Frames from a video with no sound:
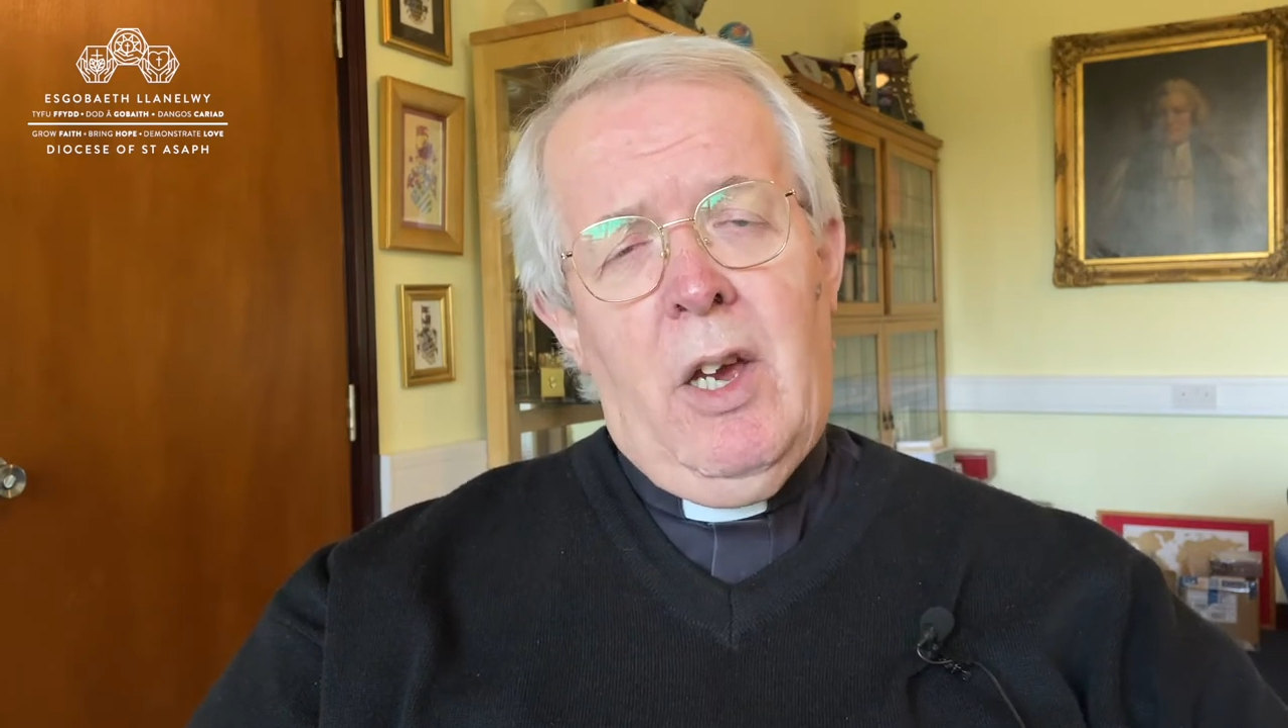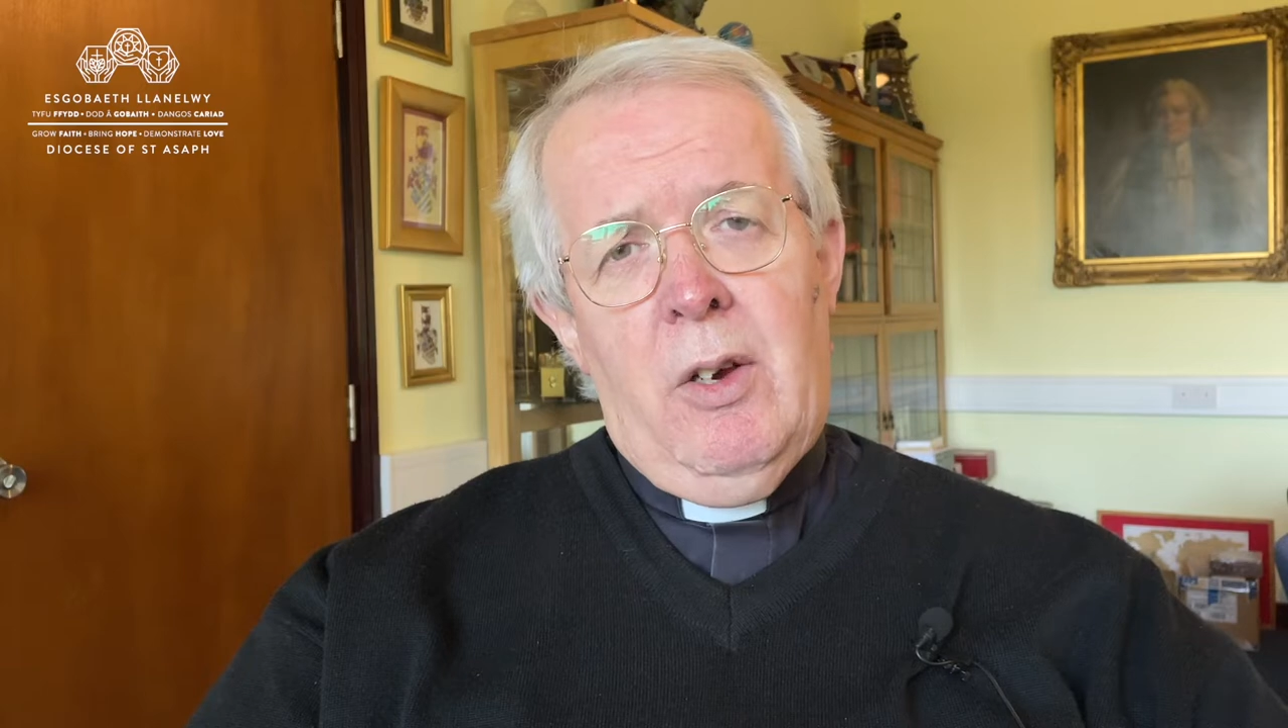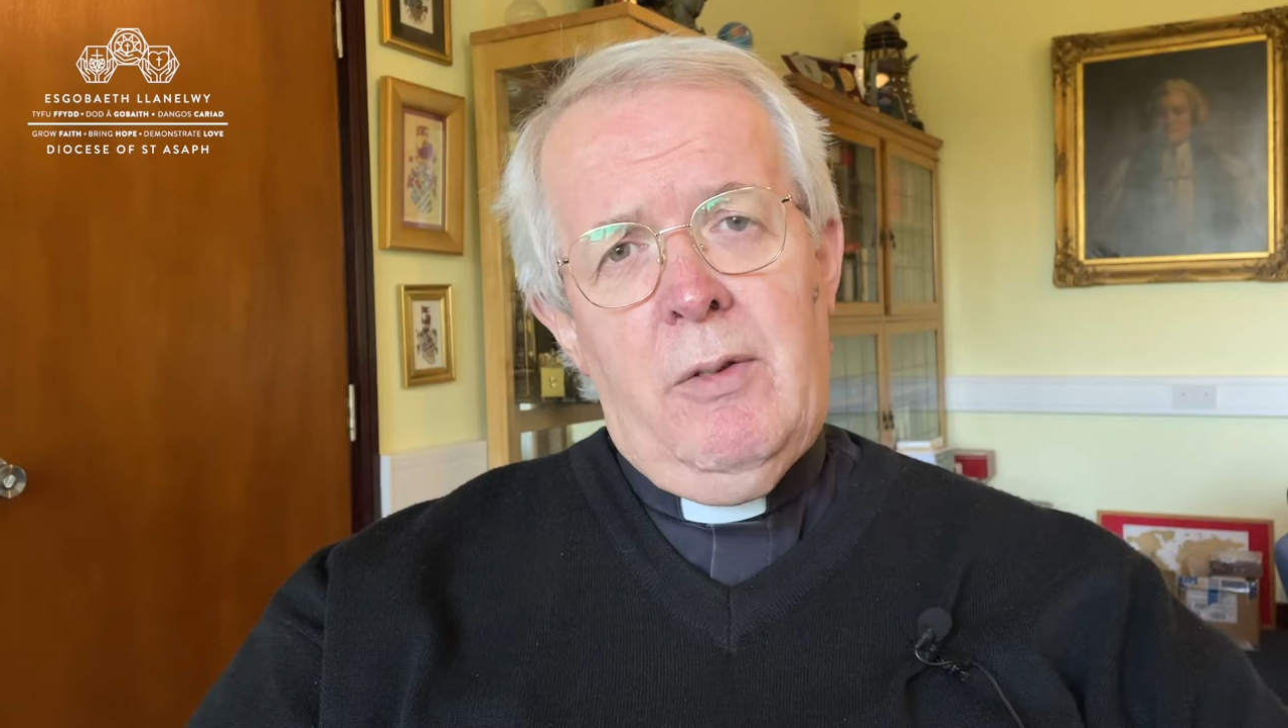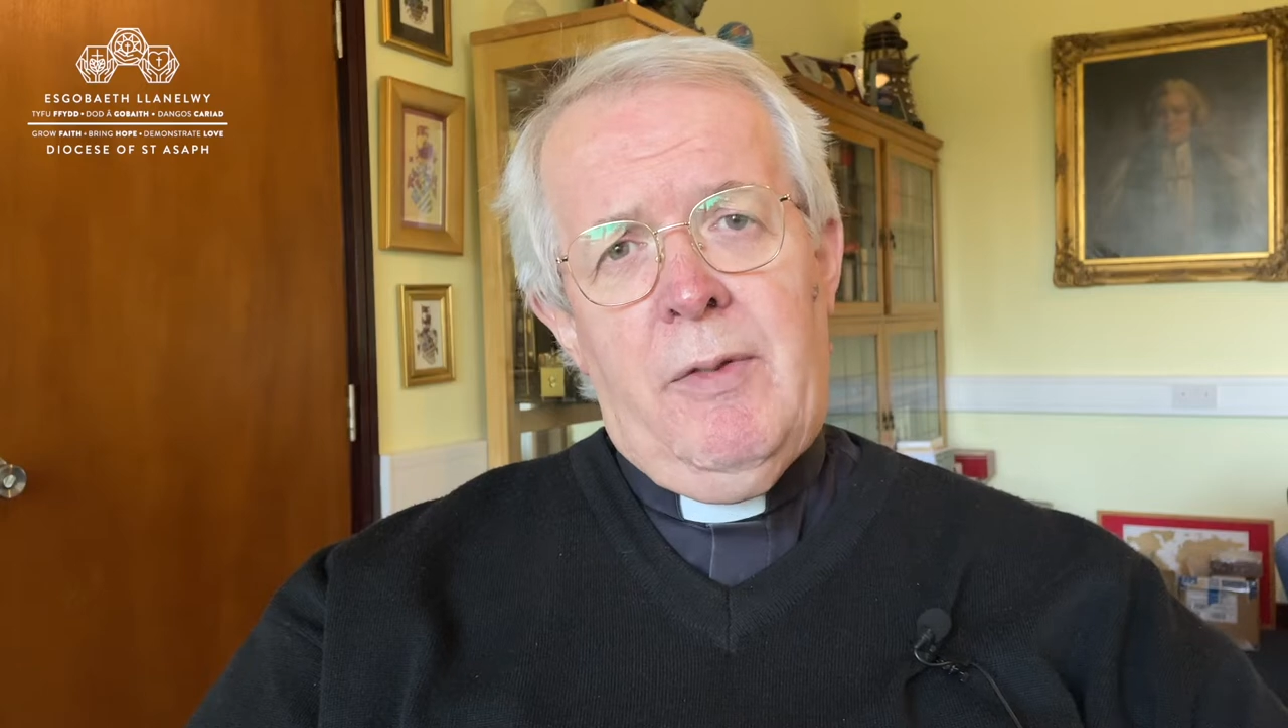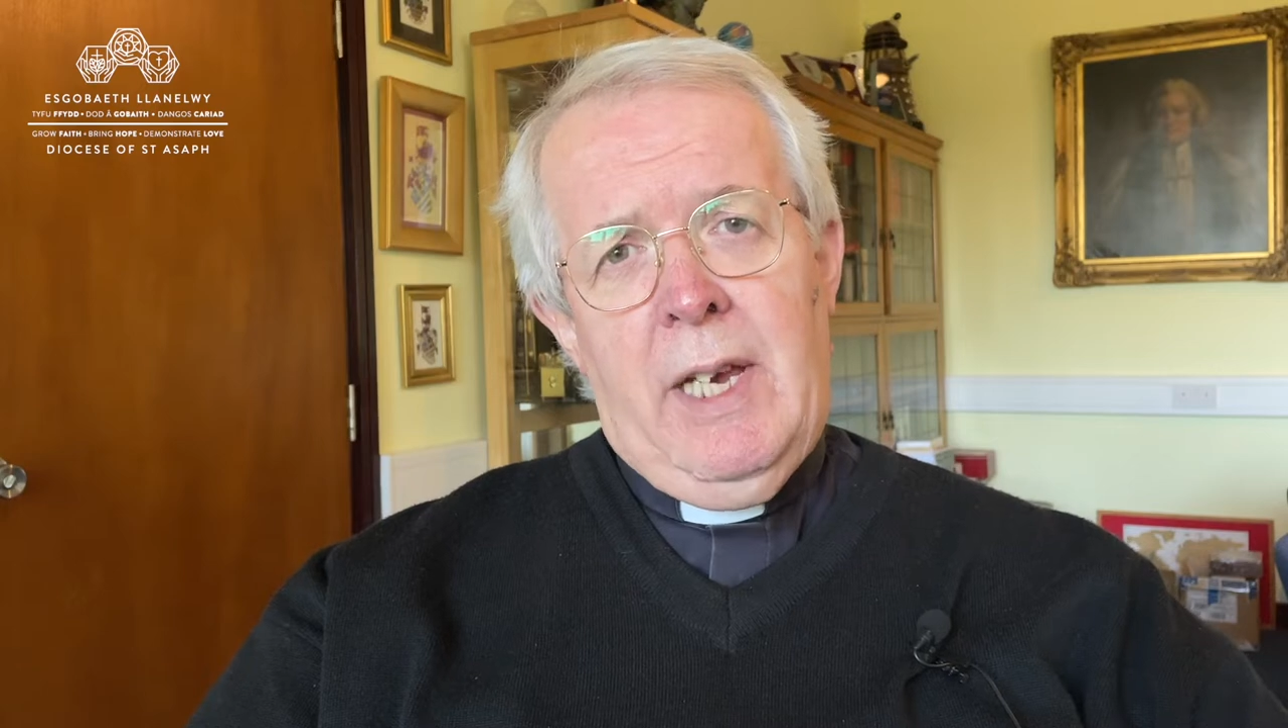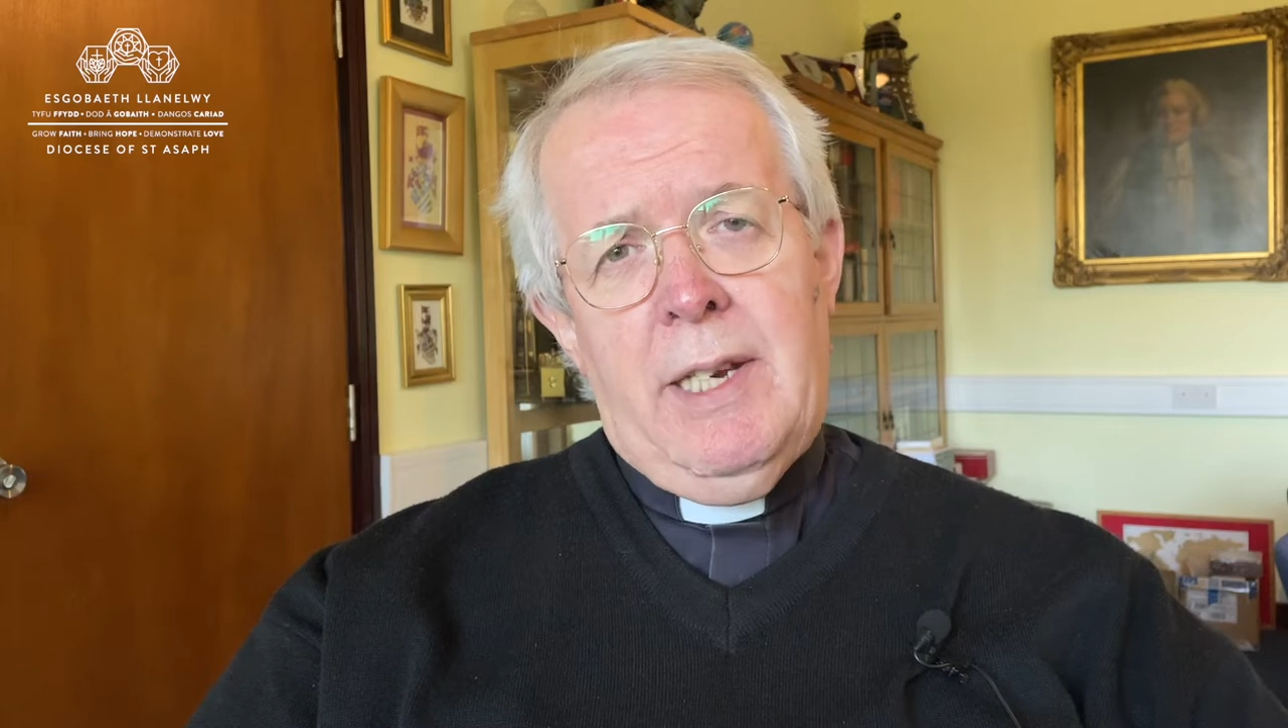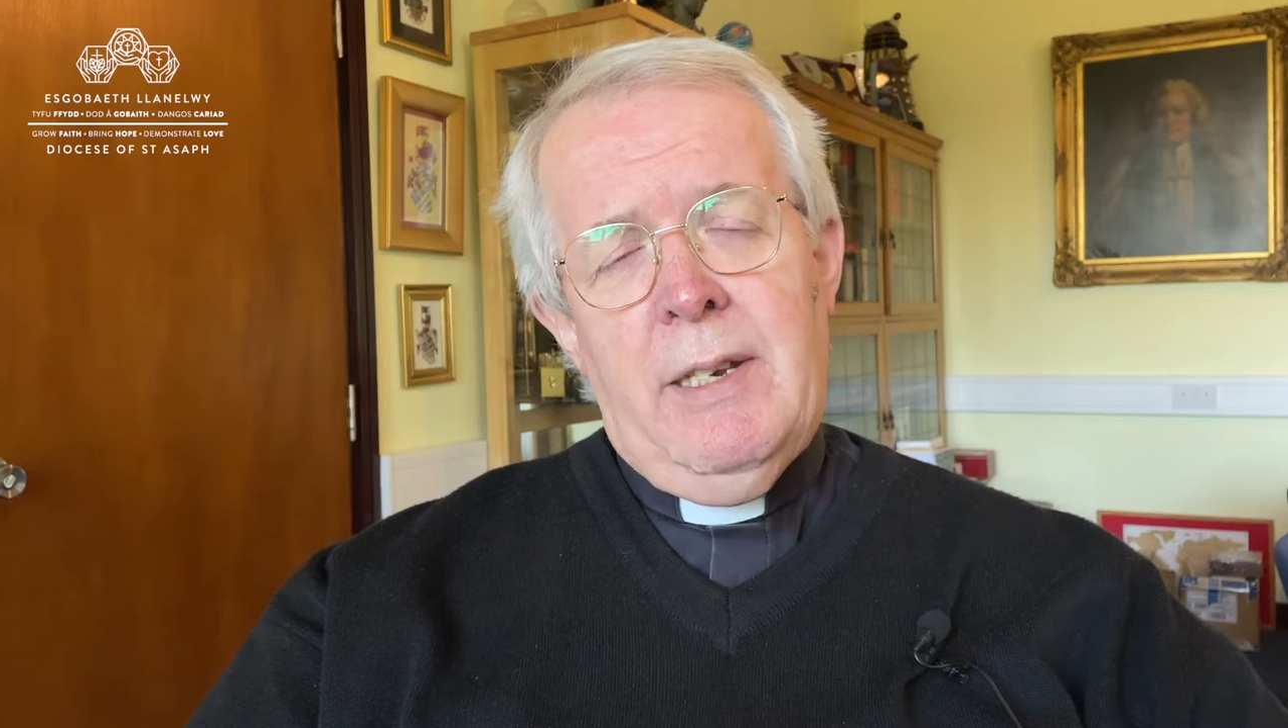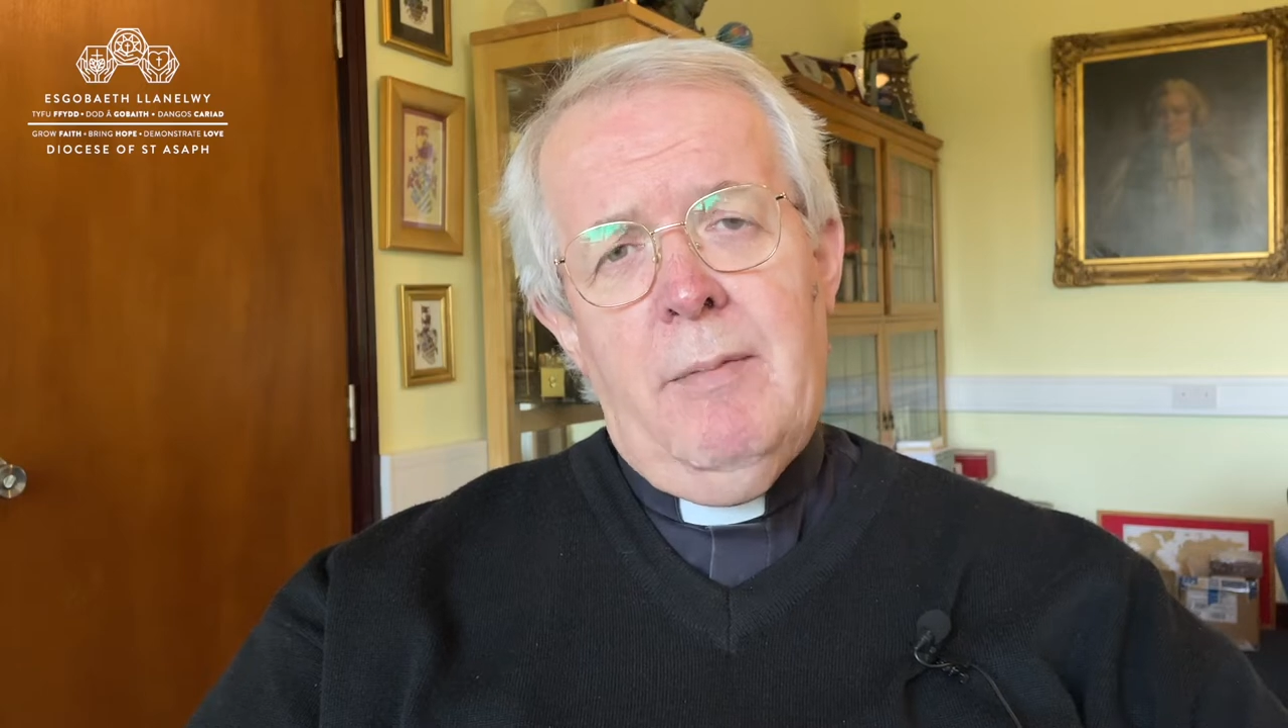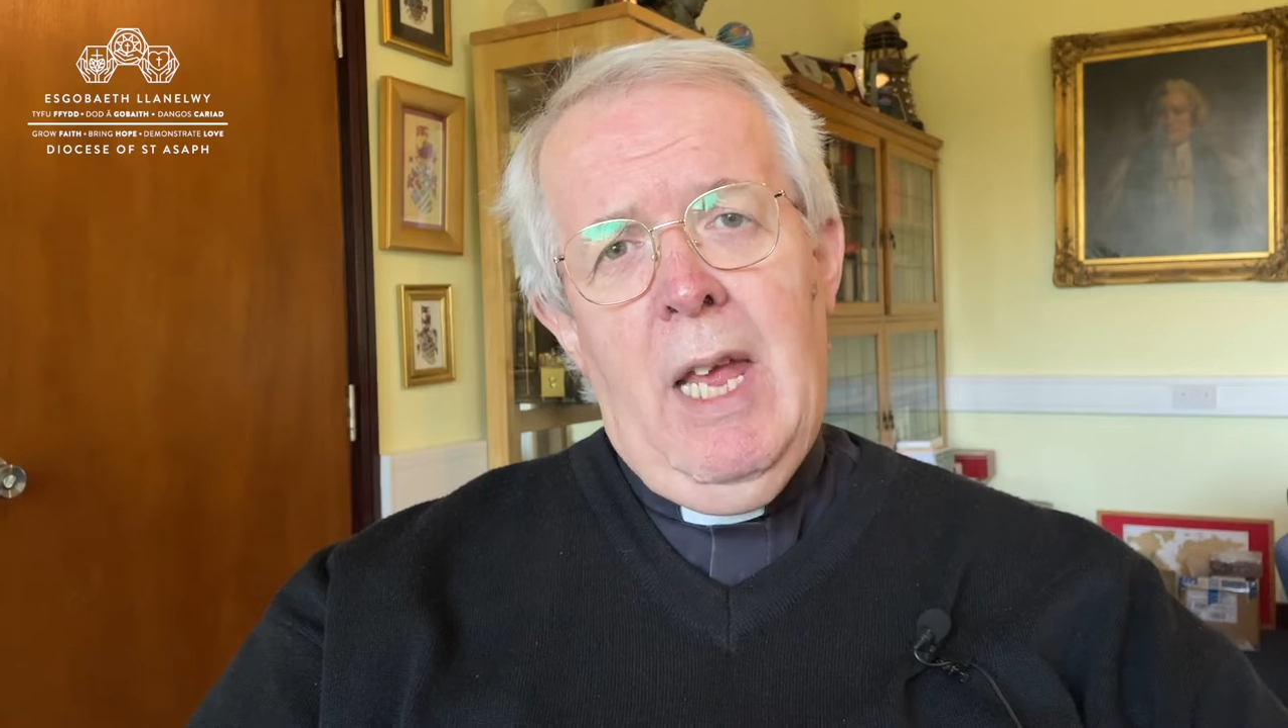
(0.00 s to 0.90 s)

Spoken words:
COVID,